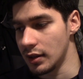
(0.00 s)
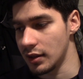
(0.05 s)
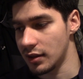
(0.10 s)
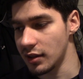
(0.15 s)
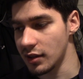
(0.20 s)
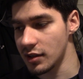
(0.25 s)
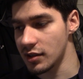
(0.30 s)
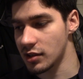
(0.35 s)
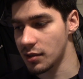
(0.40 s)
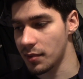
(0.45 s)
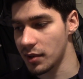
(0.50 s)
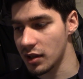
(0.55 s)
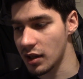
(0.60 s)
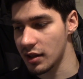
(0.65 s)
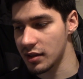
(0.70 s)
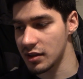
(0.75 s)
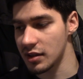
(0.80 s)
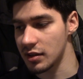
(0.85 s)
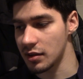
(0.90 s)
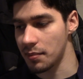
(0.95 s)
thing is
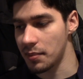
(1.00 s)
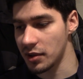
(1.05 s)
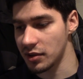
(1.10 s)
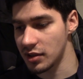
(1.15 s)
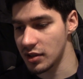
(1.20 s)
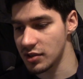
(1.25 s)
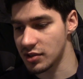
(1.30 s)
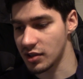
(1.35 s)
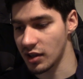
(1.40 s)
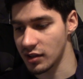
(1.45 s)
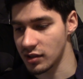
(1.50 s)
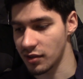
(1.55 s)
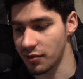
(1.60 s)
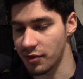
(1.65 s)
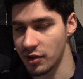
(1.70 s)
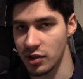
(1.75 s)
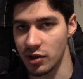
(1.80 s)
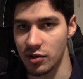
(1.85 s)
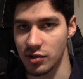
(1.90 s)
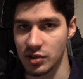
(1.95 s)
about these kinds of
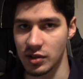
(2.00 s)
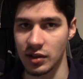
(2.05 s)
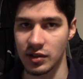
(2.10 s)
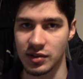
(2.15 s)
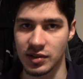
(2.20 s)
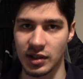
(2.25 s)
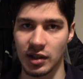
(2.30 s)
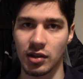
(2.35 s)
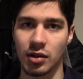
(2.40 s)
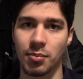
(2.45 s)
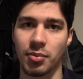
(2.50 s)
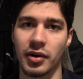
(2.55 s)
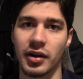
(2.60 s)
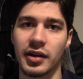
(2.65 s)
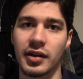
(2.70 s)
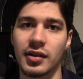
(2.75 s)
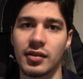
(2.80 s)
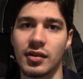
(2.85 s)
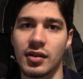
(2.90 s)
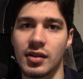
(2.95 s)
videos is
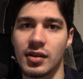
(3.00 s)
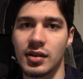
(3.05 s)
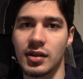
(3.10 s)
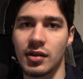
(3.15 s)
celebrating the,